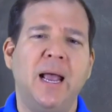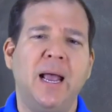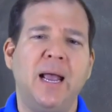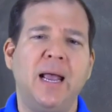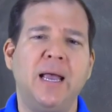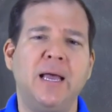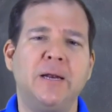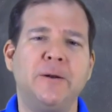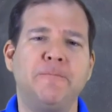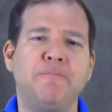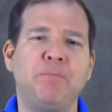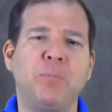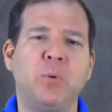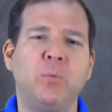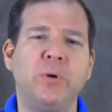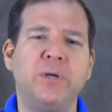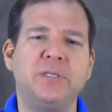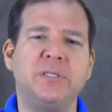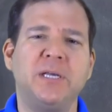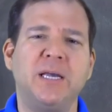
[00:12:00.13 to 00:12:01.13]
And
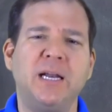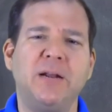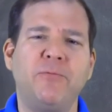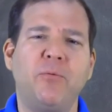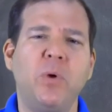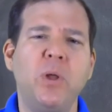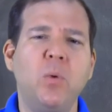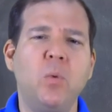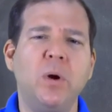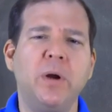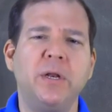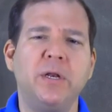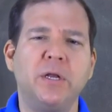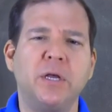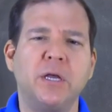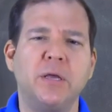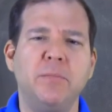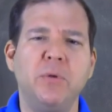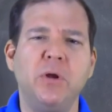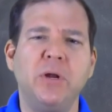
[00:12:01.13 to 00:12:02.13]
we said if we wanted to
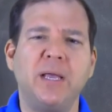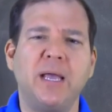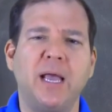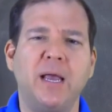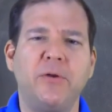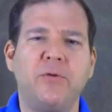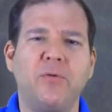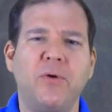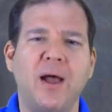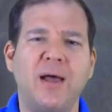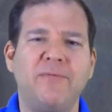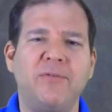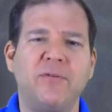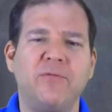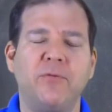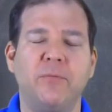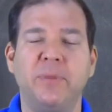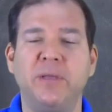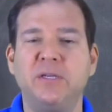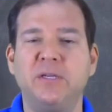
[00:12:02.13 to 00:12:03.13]
communicate traffic from these